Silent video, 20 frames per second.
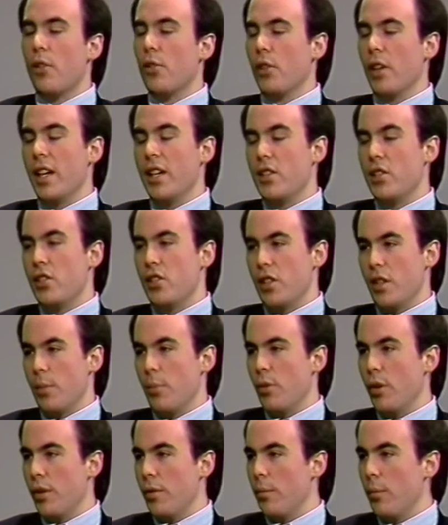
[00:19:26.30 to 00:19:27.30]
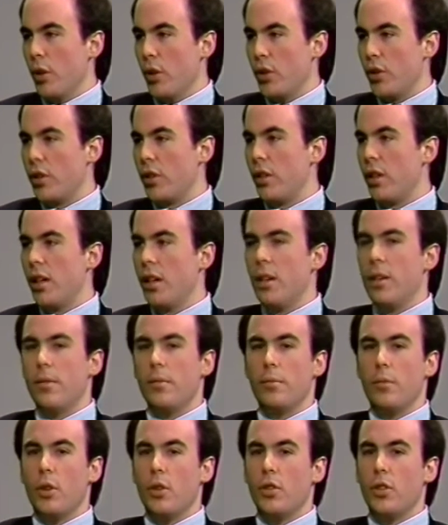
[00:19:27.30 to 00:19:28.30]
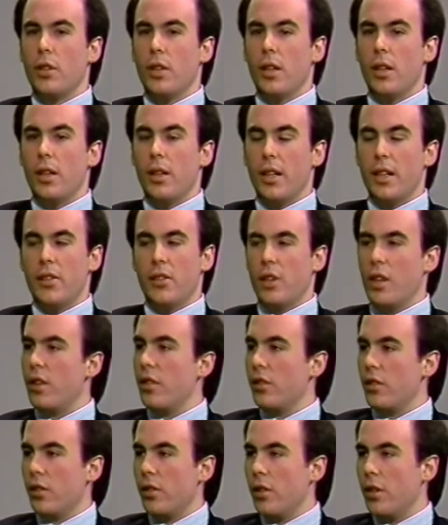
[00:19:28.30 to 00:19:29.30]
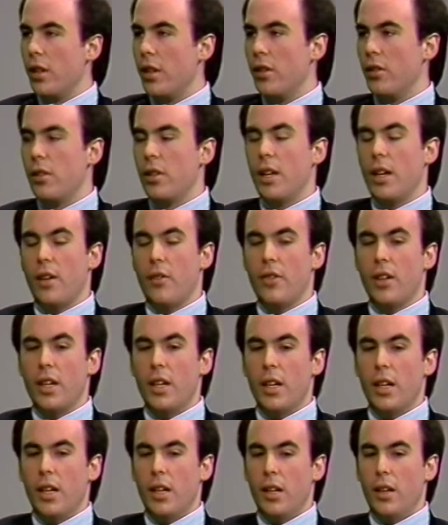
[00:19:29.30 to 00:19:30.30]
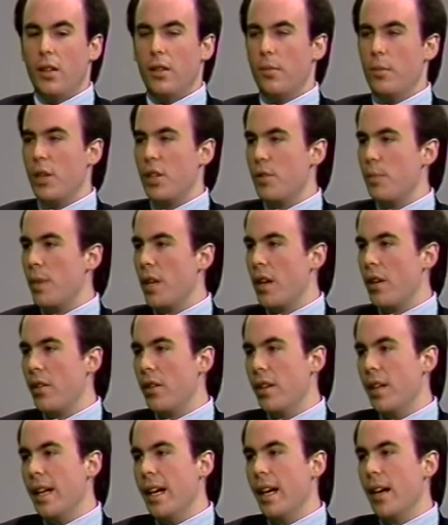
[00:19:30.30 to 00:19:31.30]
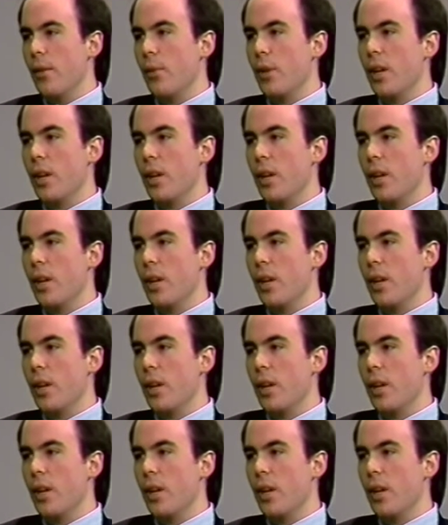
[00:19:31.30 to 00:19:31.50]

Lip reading: relationship with most legislators, including yourself, is much better than that.